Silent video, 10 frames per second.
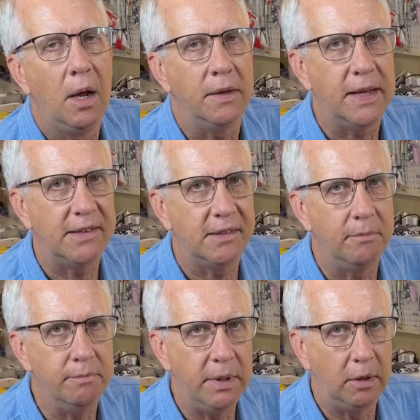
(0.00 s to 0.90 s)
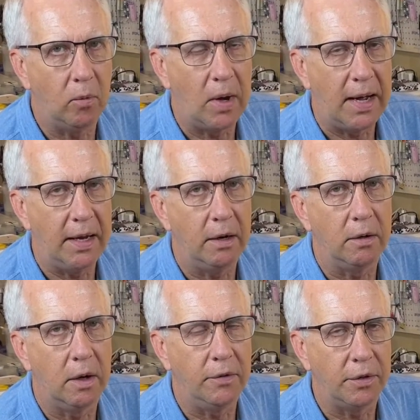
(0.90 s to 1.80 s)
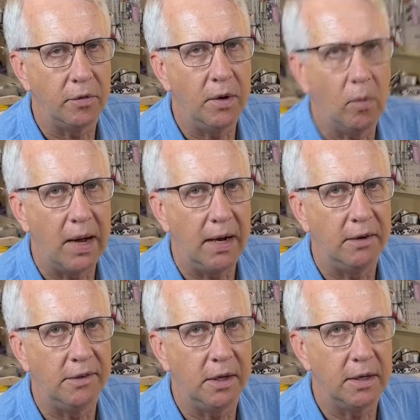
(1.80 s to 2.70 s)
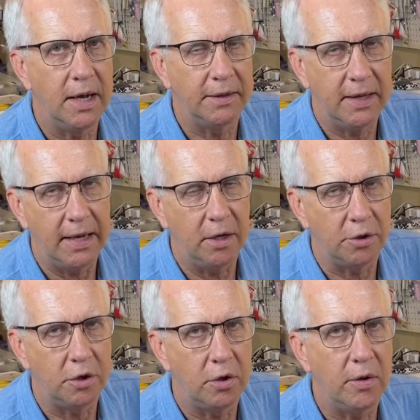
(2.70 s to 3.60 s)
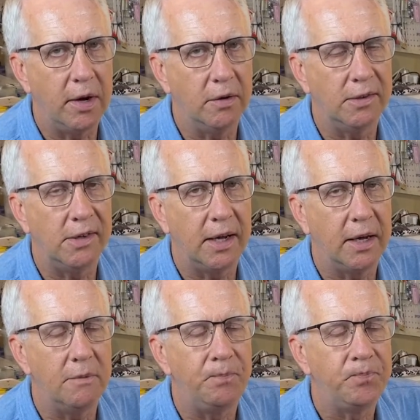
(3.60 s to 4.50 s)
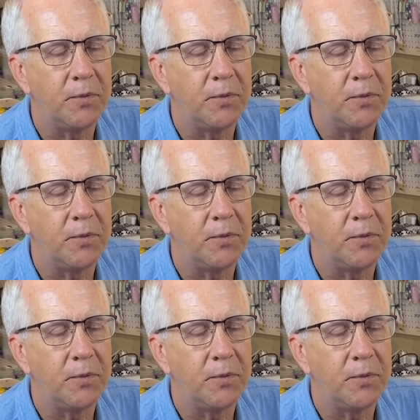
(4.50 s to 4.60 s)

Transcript: And that's the middle wire of the three wires that connect that. And I'll show you here in a second.